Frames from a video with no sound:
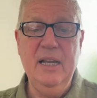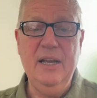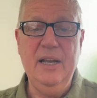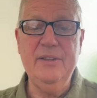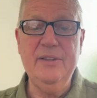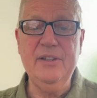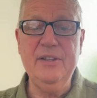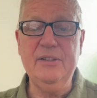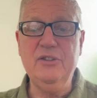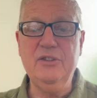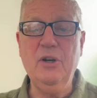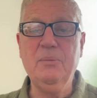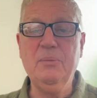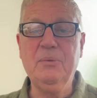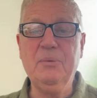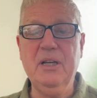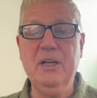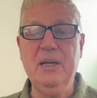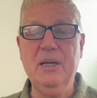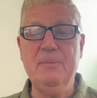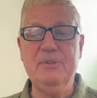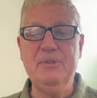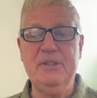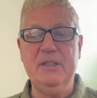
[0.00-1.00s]
And the drop
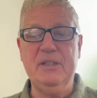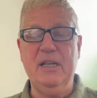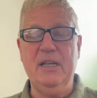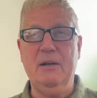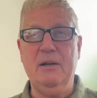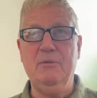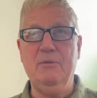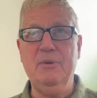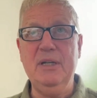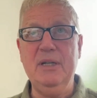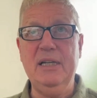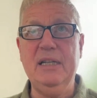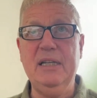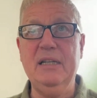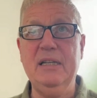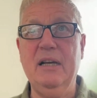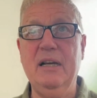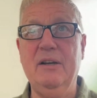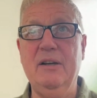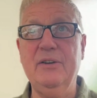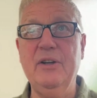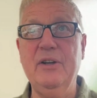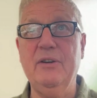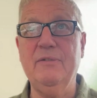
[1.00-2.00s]
curves uh, really
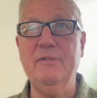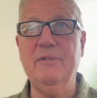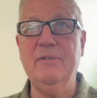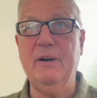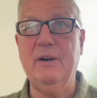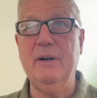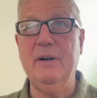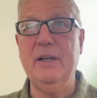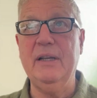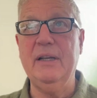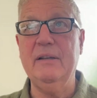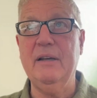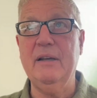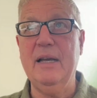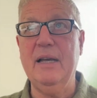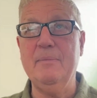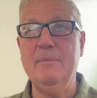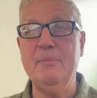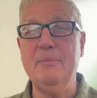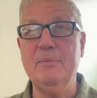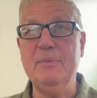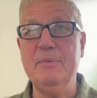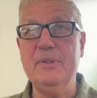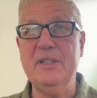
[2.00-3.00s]
are not very
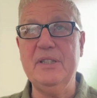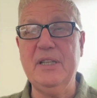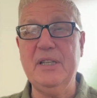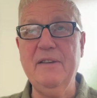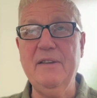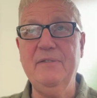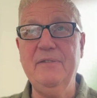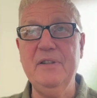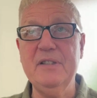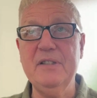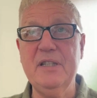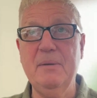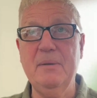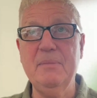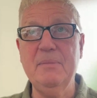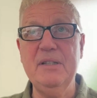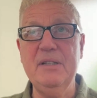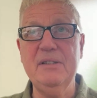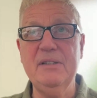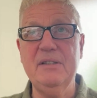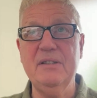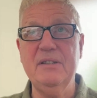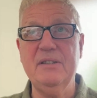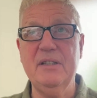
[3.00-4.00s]
um, safe in some
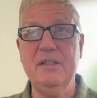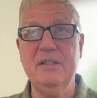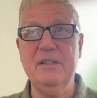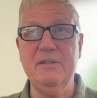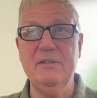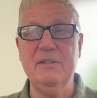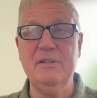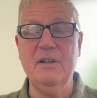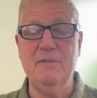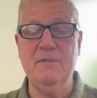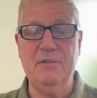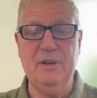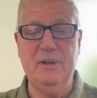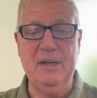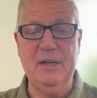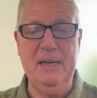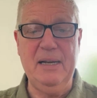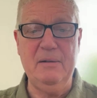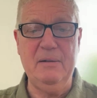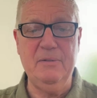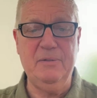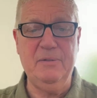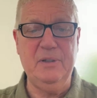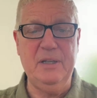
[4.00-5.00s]
instances and not very
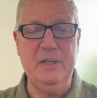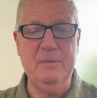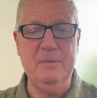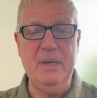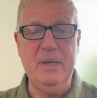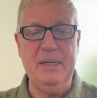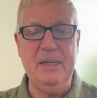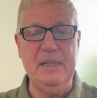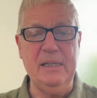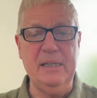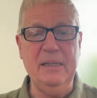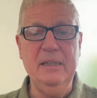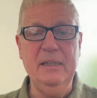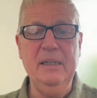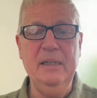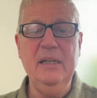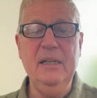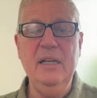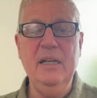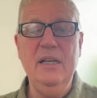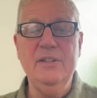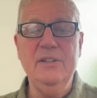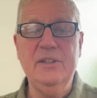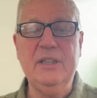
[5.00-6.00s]
helpful in many.
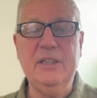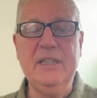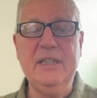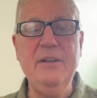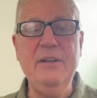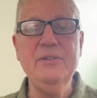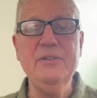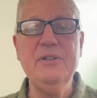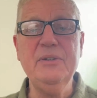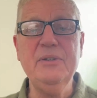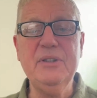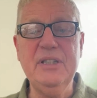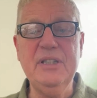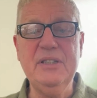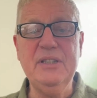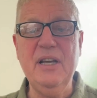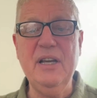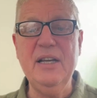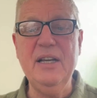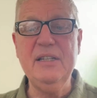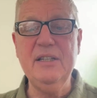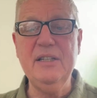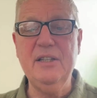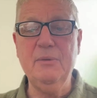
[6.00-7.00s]
The council
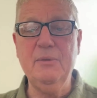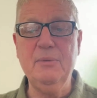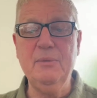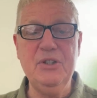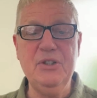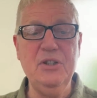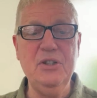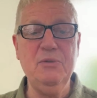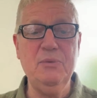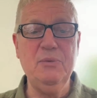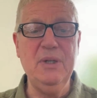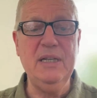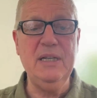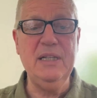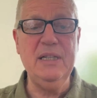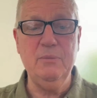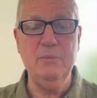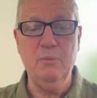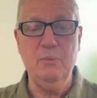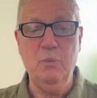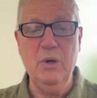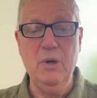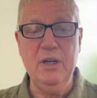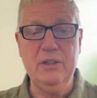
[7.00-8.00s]
decided that we should
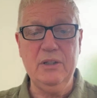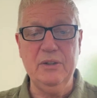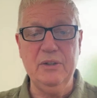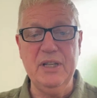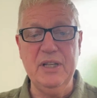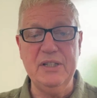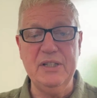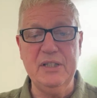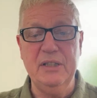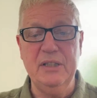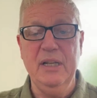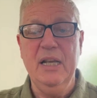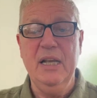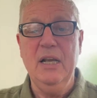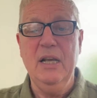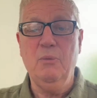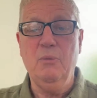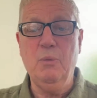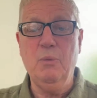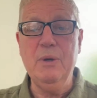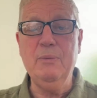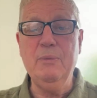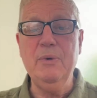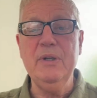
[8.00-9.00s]
really work on this and
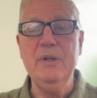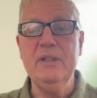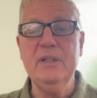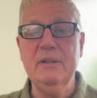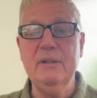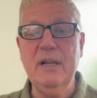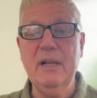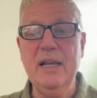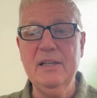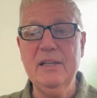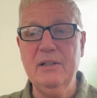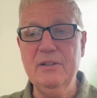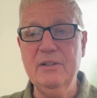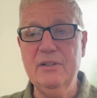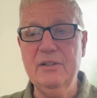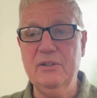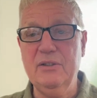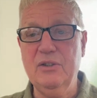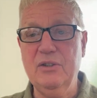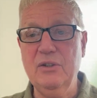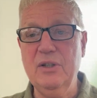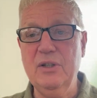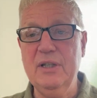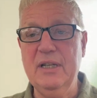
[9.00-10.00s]
we would like you to
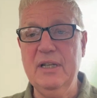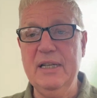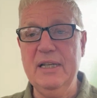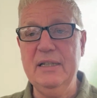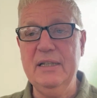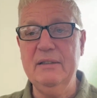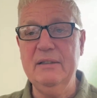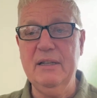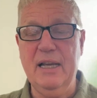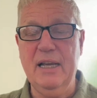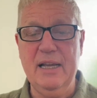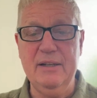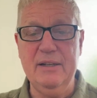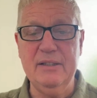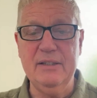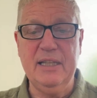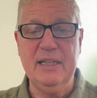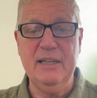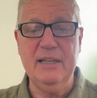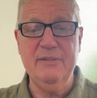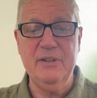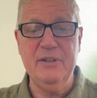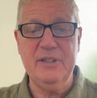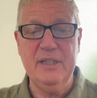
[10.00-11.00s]
join in and
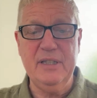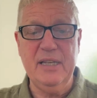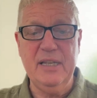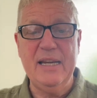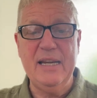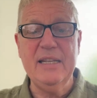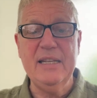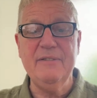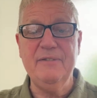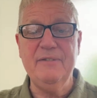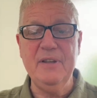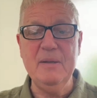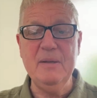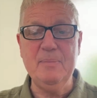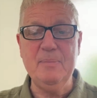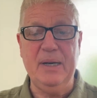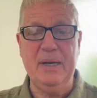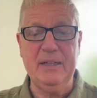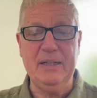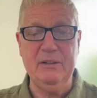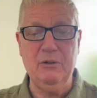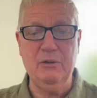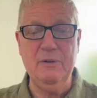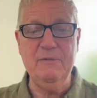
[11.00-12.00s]
give us any
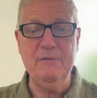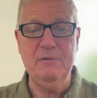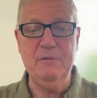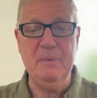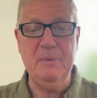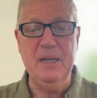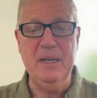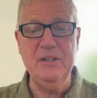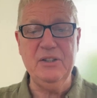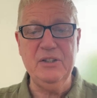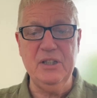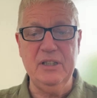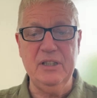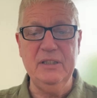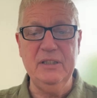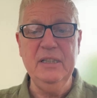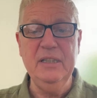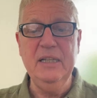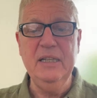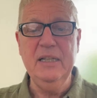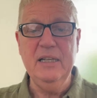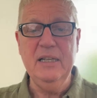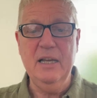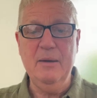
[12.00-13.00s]
feedback or information
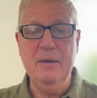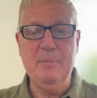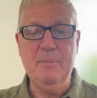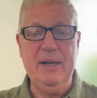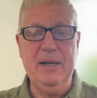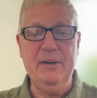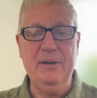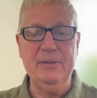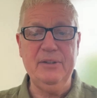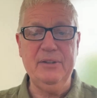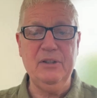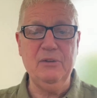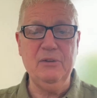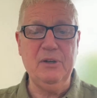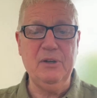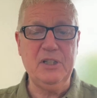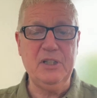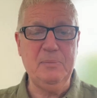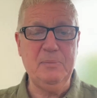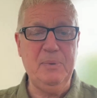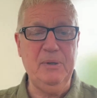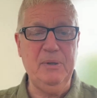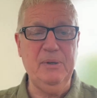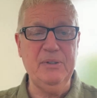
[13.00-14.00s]
about your
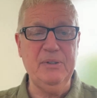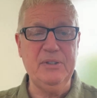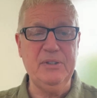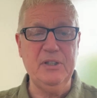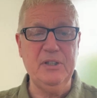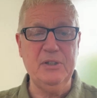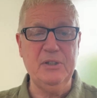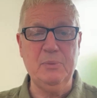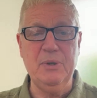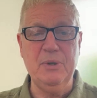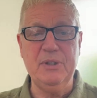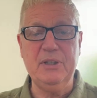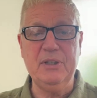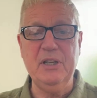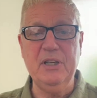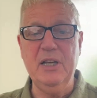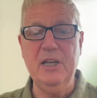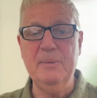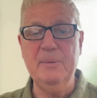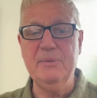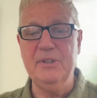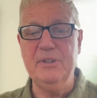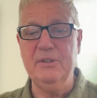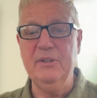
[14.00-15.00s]
experiences with
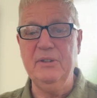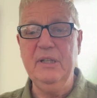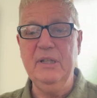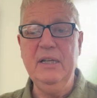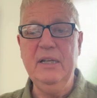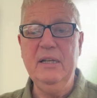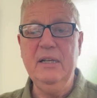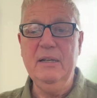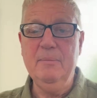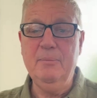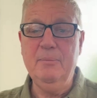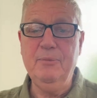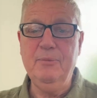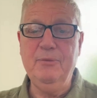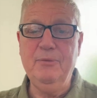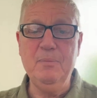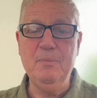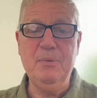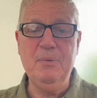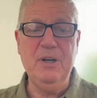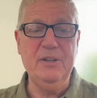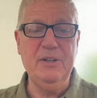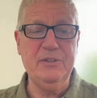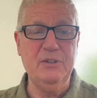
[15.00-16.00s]
curves and
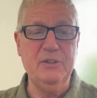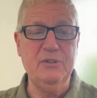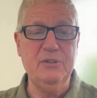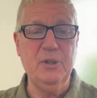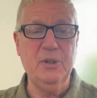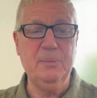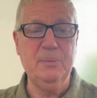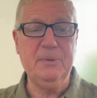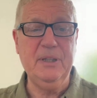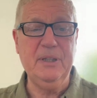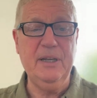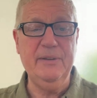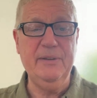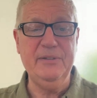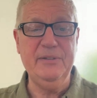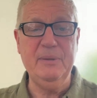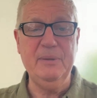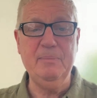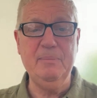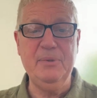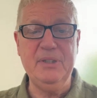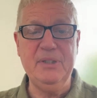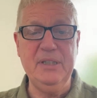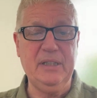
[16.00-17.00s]
footpaths and drop curves
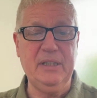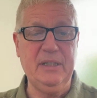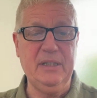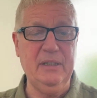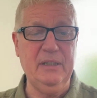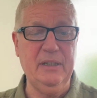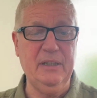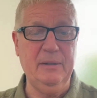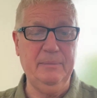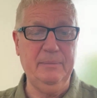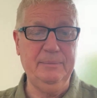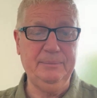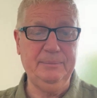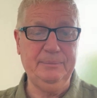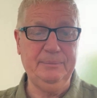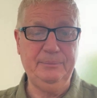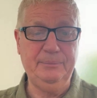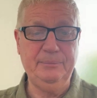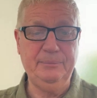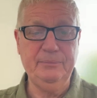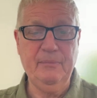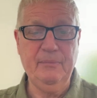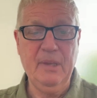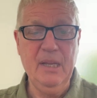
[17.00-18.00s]
in particular.
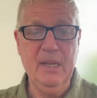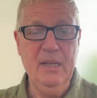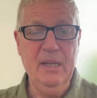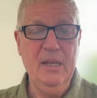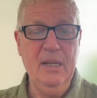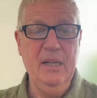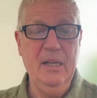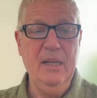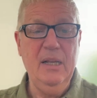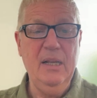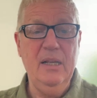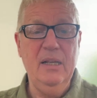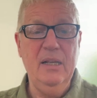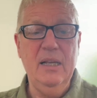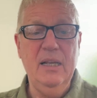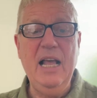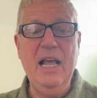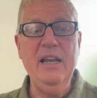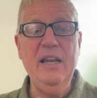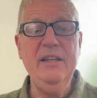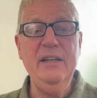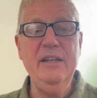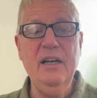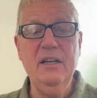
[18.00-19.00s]

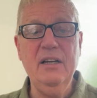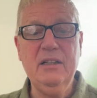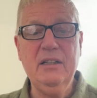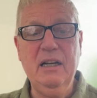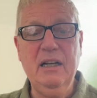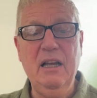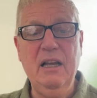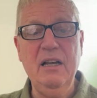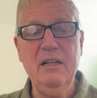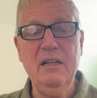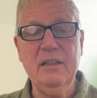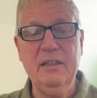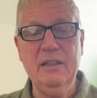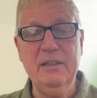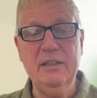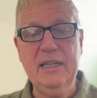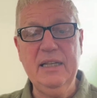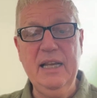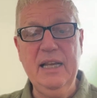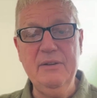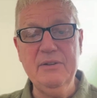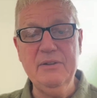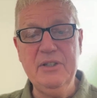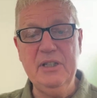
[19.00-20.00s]
Helen R. Clark and
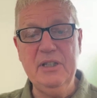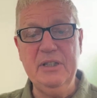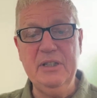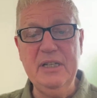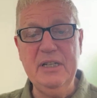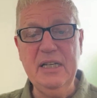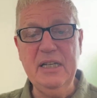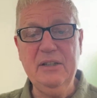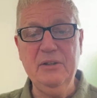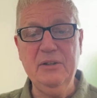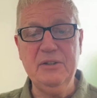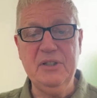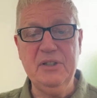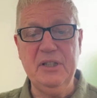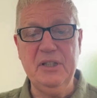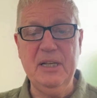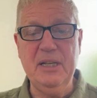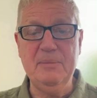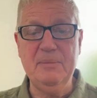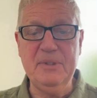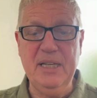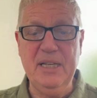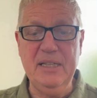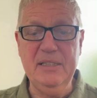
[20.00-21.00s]
Councillor Nicholson
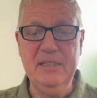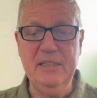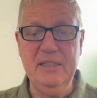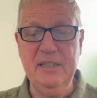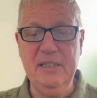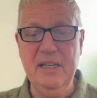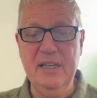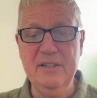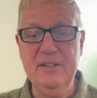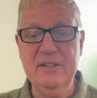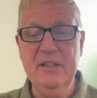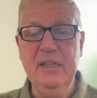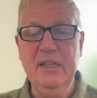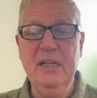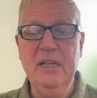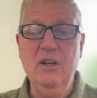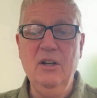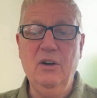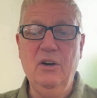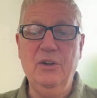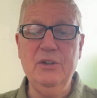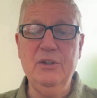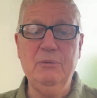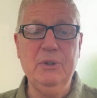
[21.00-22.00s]
updated us
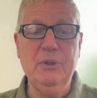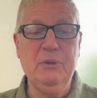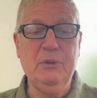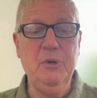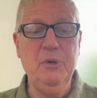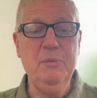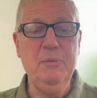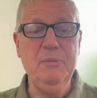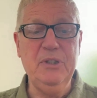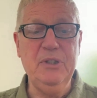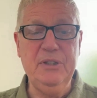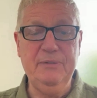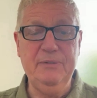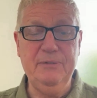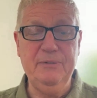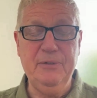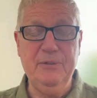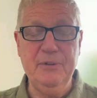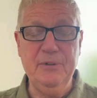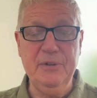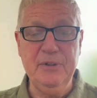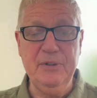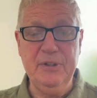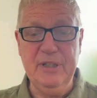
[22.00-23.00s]
on the recruitment
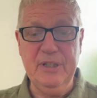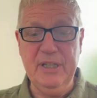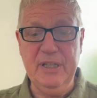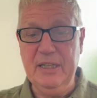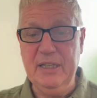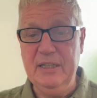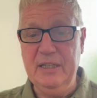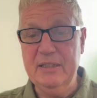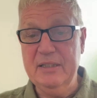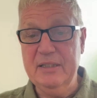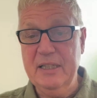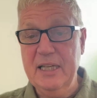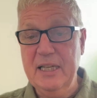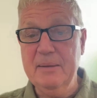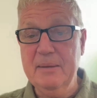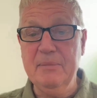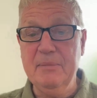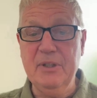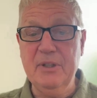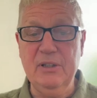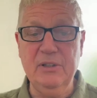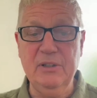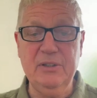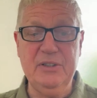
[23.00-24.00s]
for the team
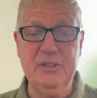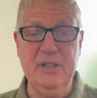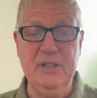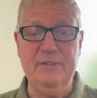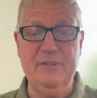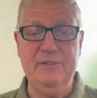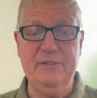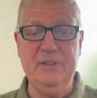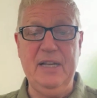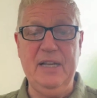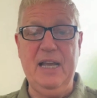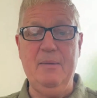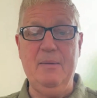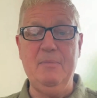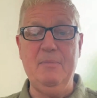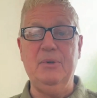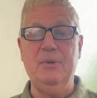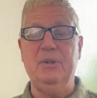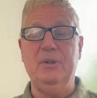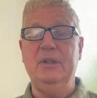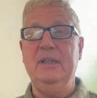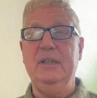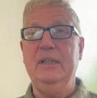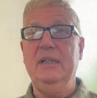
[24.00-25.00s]
that looks after
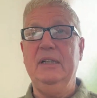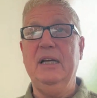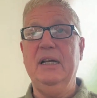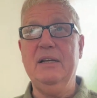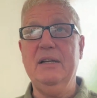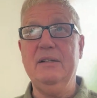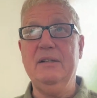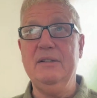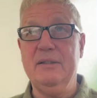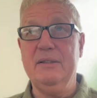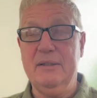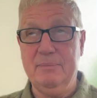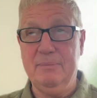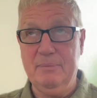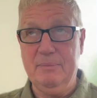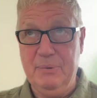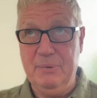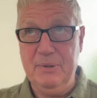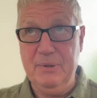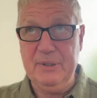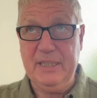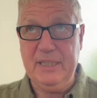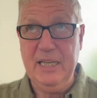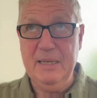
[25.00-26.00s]
Hamble and
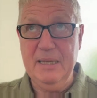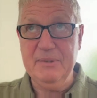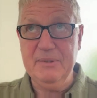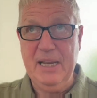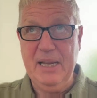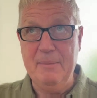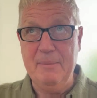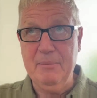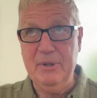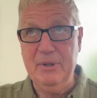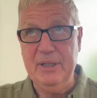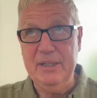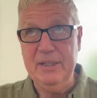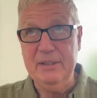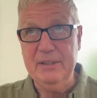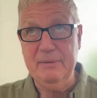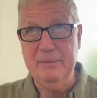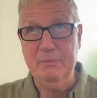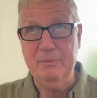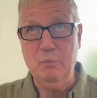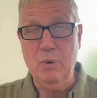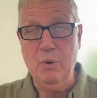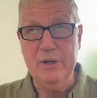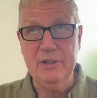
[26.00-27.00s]
keeps Hamble in
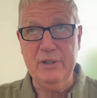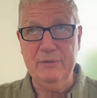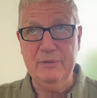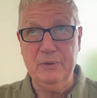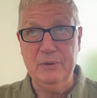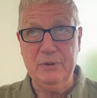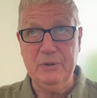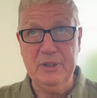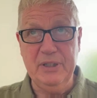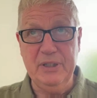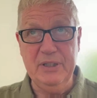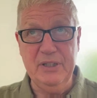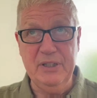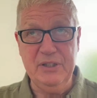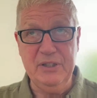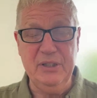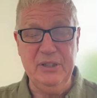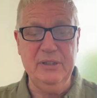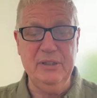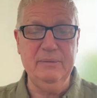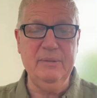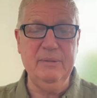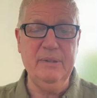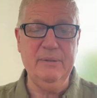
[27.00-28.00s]
the wonderful
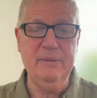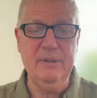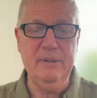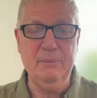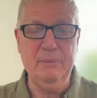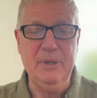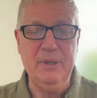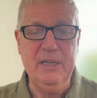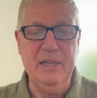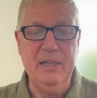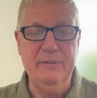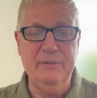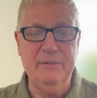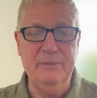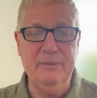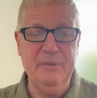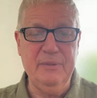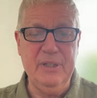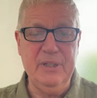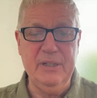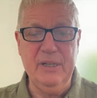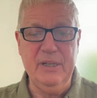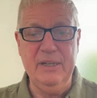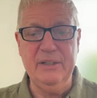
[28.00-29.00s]
condition that we love
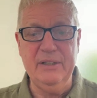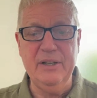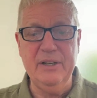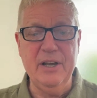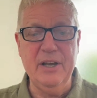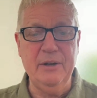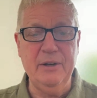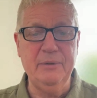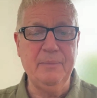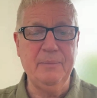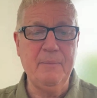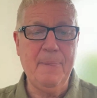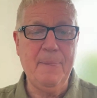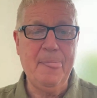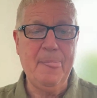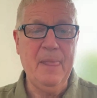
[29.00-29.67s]
and know.